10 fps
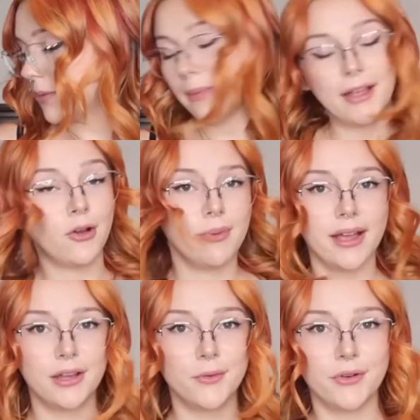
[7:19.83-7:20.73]
Might go
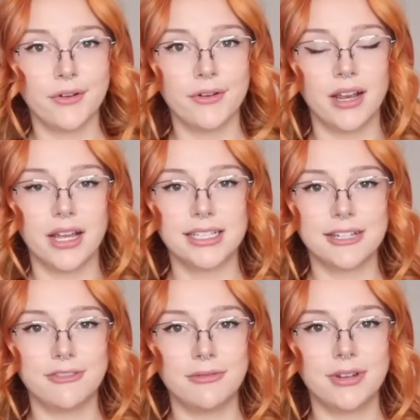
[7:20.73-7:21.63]
back and order a
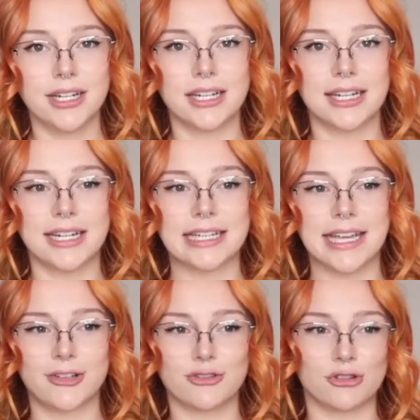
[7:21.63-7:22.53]
different one in an
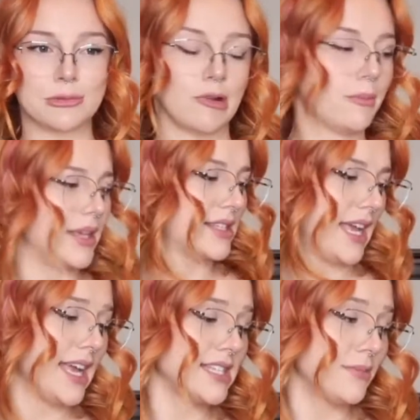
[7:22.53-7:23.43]
extra small, because
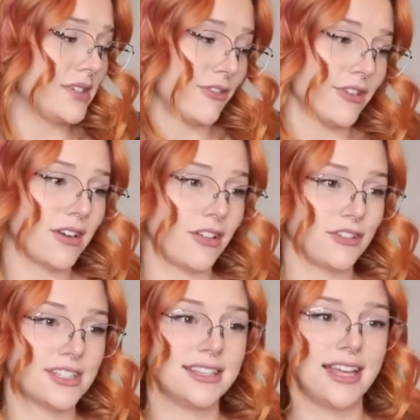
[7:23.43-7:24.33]
they had some different
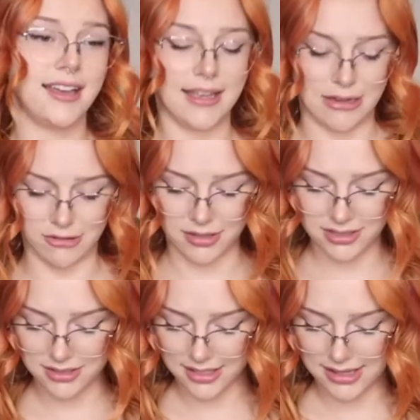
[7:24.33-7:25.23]
colors in that, and
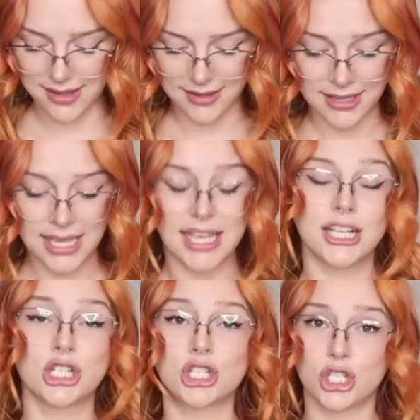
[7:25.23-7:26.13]
honestly that
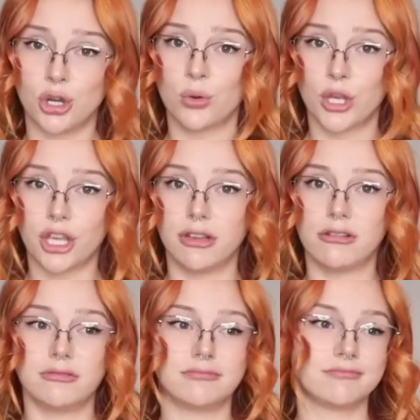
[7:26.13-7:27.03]
is so
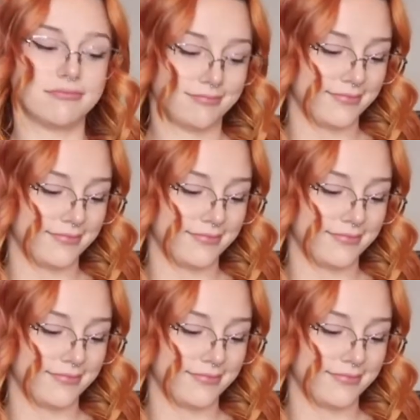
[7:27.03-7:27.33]
cute.